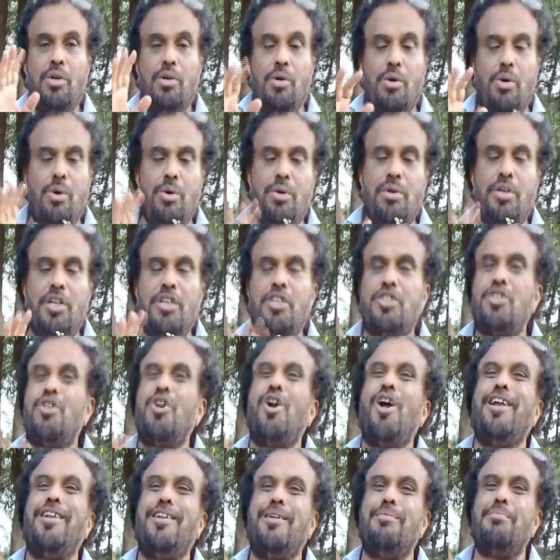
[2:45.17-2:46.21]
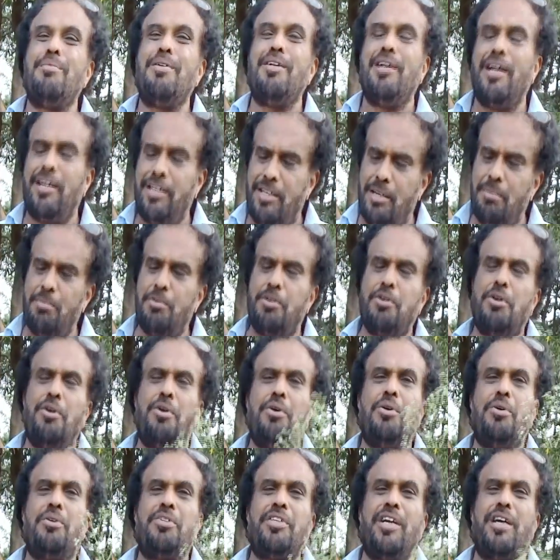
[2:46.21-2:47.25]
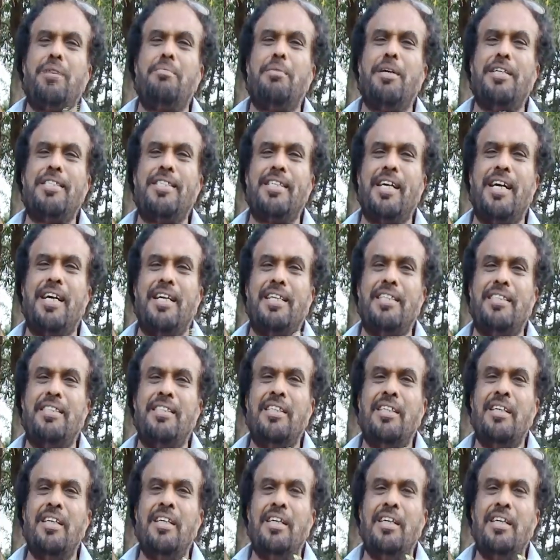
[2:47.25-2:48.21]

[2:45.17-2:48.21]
Don't destroy them. Let them grow side by side.